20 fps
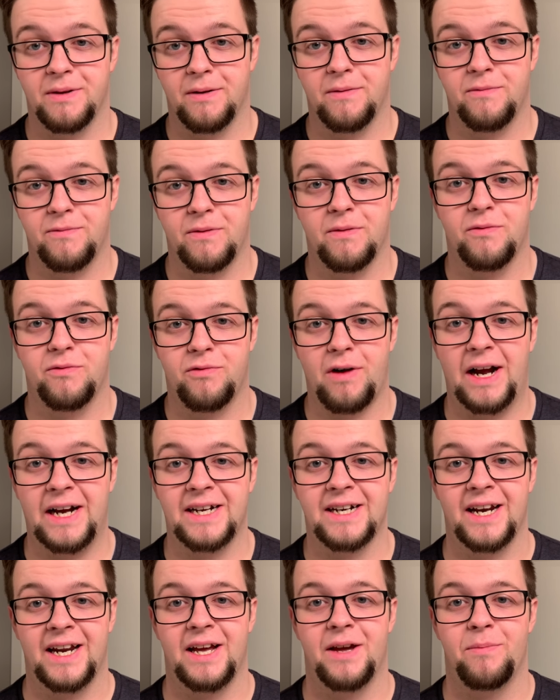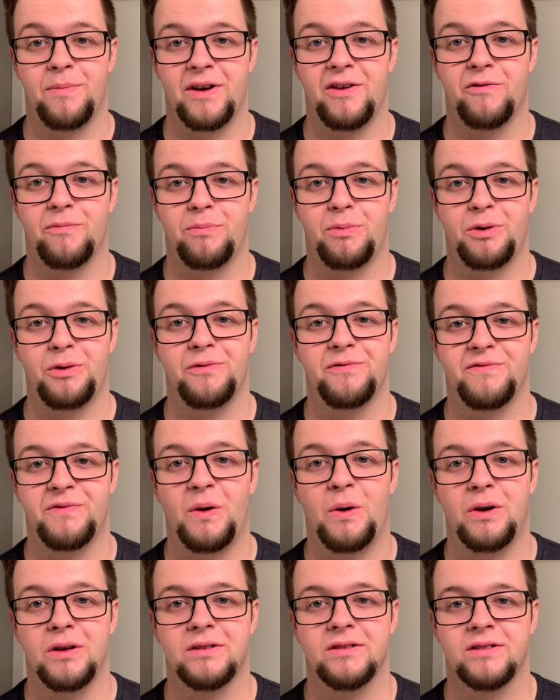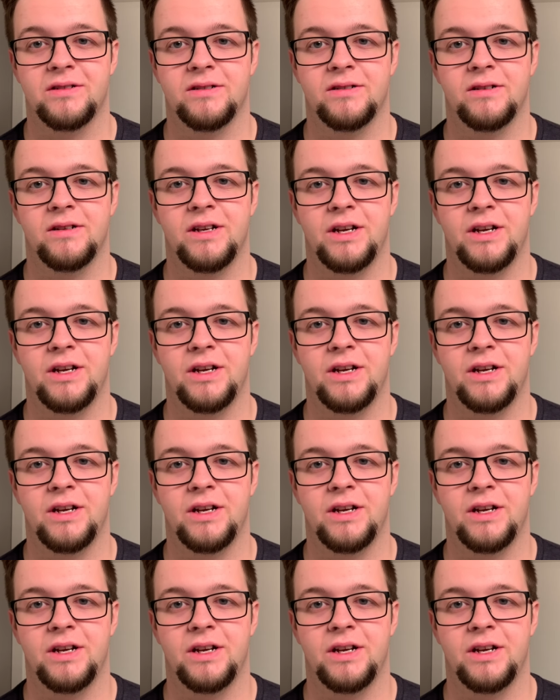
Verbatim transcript: frankly, a bit of brute force.